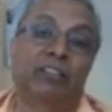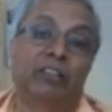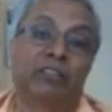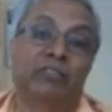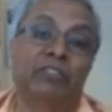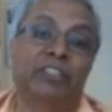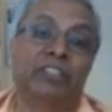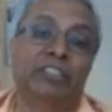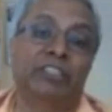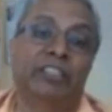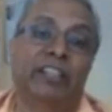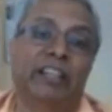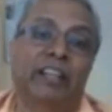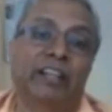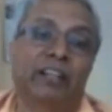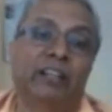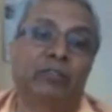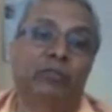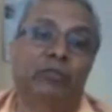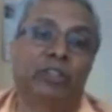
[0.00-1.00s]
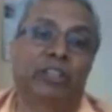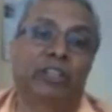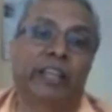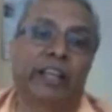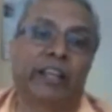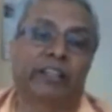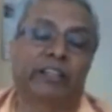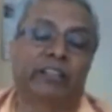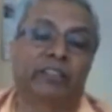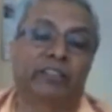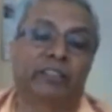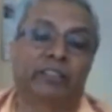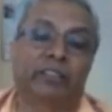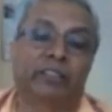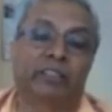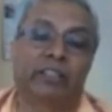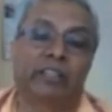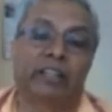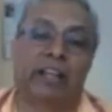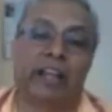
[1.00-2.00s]
conviction we get.
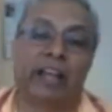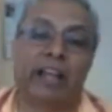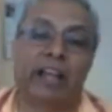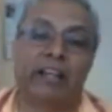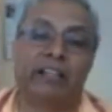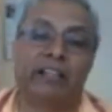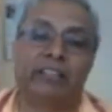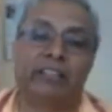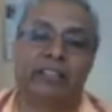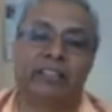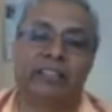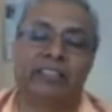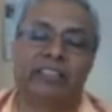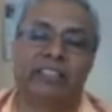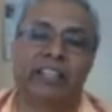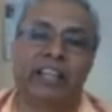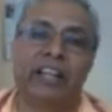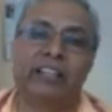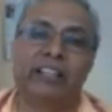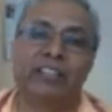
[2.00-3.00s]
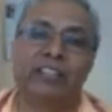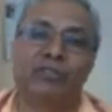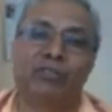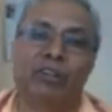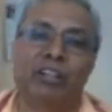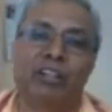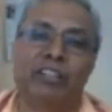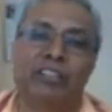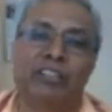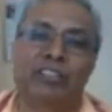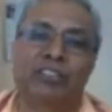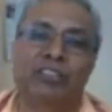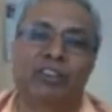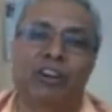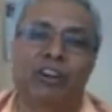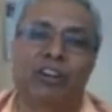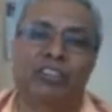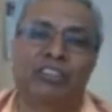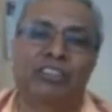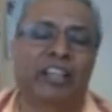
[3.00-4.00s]
And that is what is
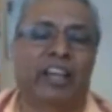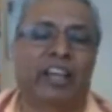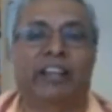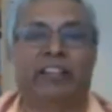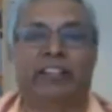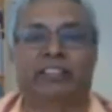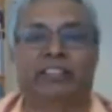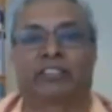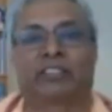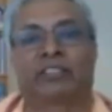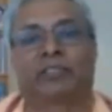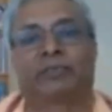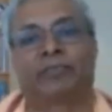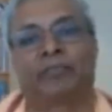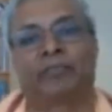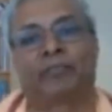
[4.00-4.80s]
called science.